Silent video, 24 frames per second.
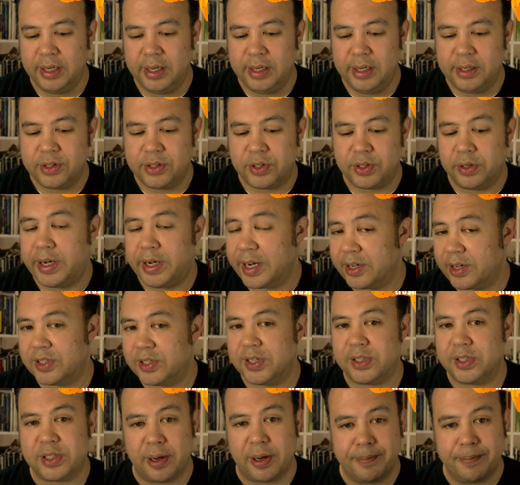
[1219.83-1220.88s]
So, like I
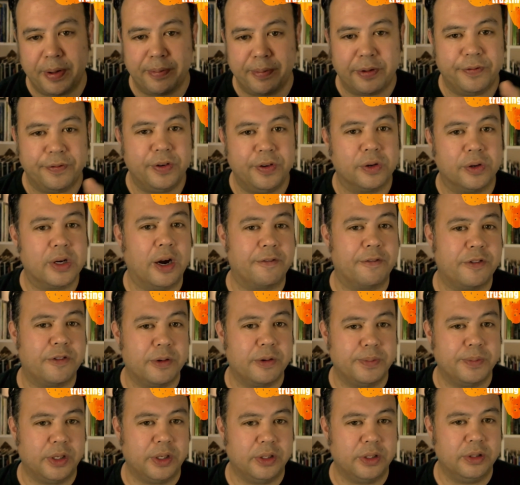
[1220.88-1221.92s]
said, some people feel
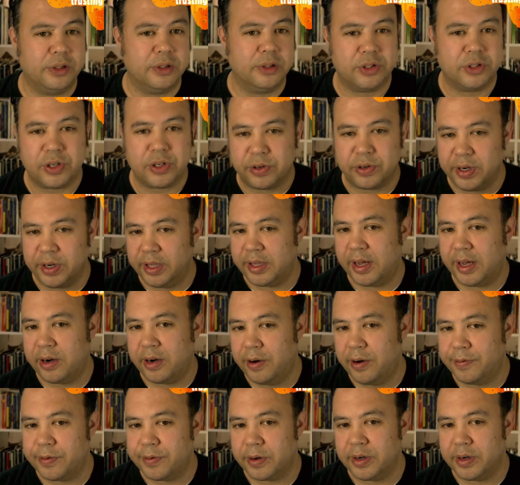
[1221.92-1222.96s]
comfortable turning that
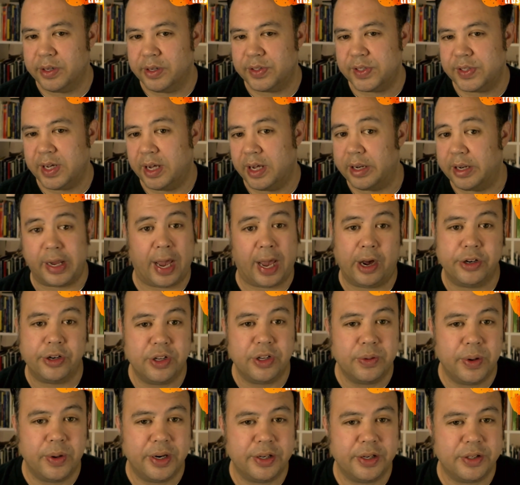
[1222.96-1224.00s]
over and saying, "How do
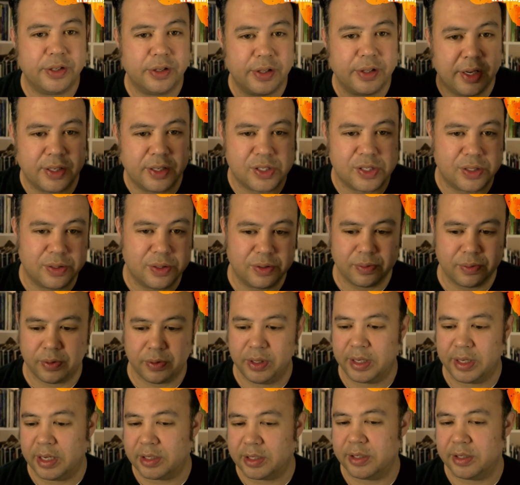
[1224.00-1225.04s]
you want to do this?"
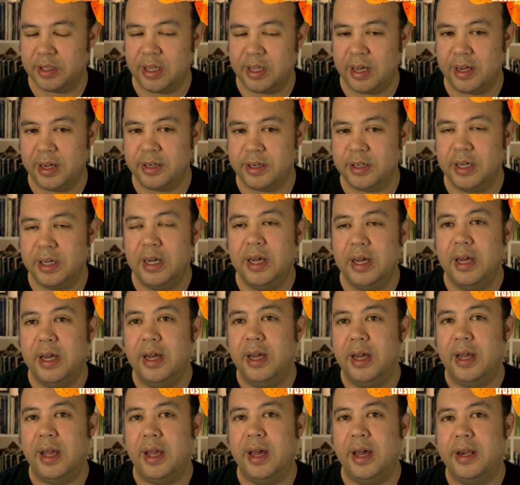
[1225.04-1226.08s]
when you get to the end,
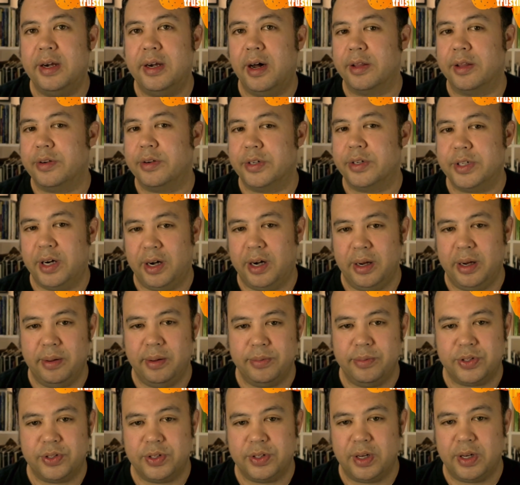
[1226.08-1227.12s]
and other
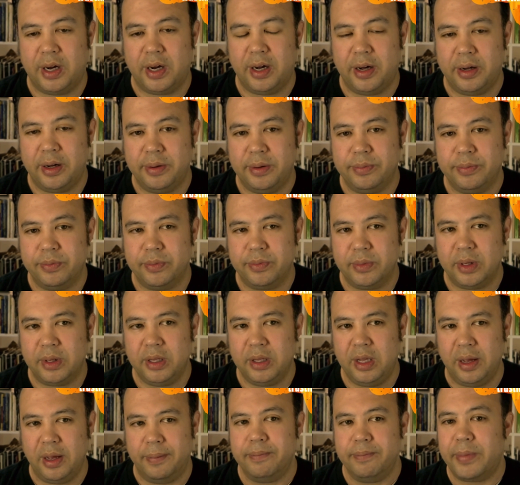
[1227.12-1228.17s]
times
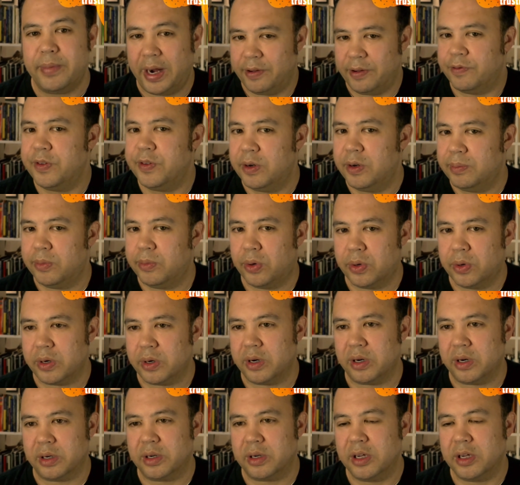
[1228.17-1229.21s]
it might feel
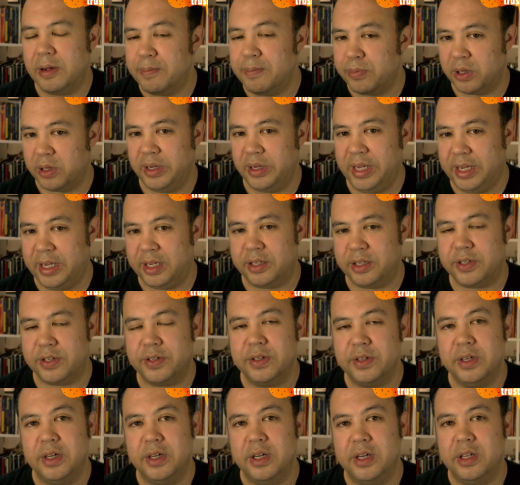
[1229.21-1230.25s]
more
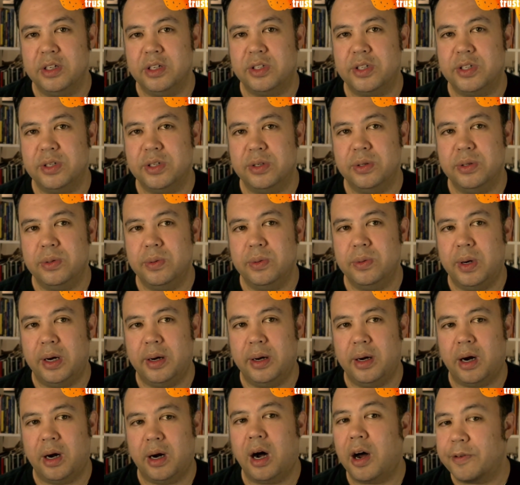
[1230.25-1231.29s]
complete to
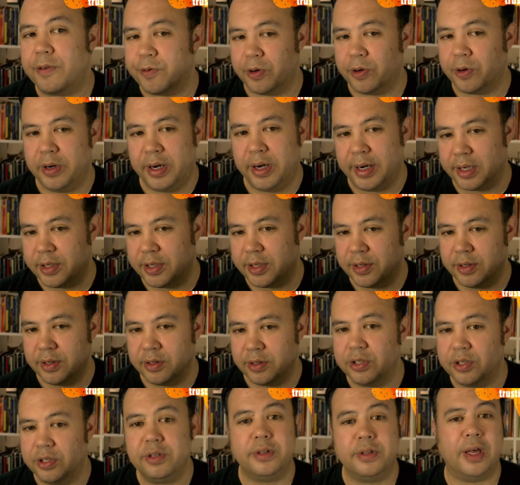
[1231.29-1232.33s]
offer it
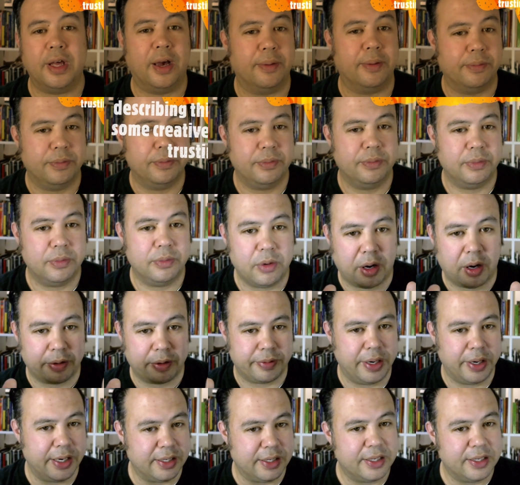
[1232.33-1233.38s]
to them
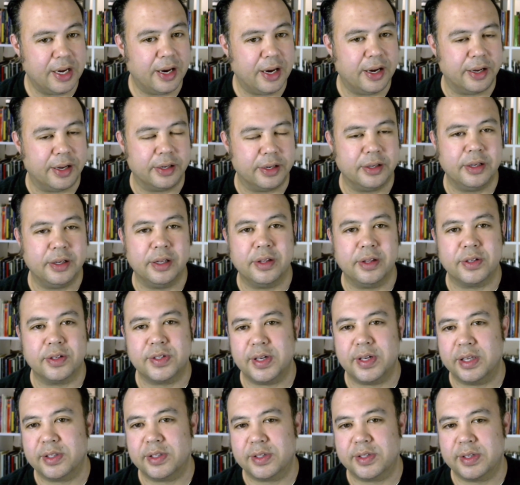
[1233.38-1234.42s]
already done, in the
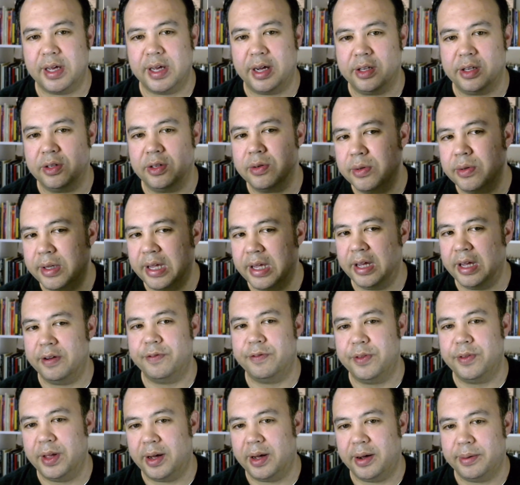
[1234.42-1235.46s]
sense that you
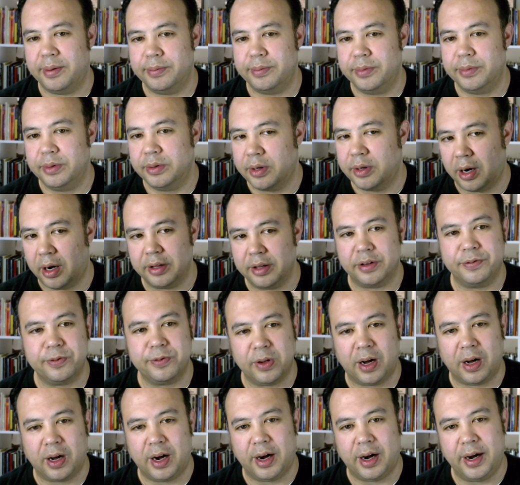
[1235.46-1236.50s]
give them on the
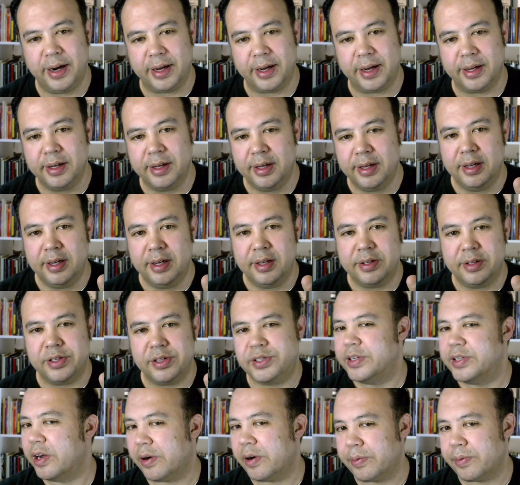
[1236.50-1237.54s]
fly
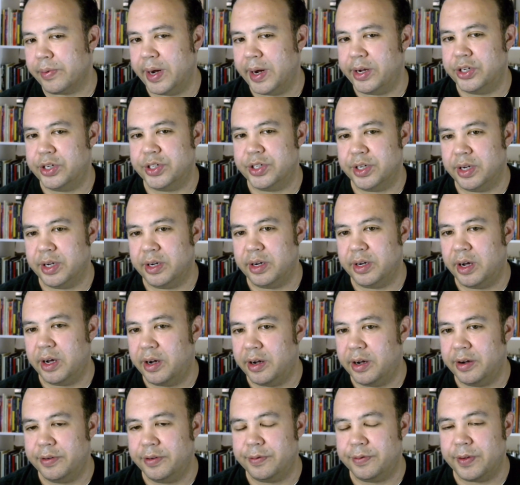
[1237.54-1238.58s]
this narration
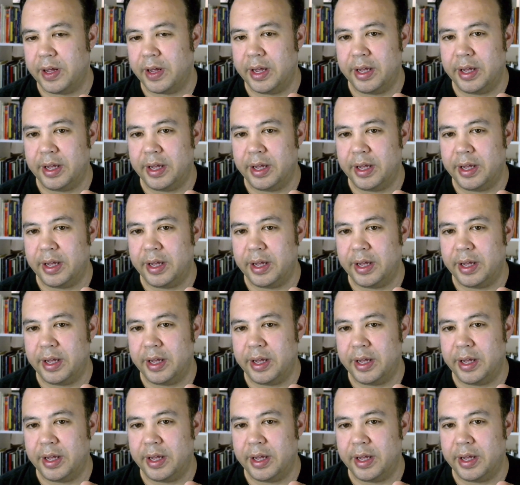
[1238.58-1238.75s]
of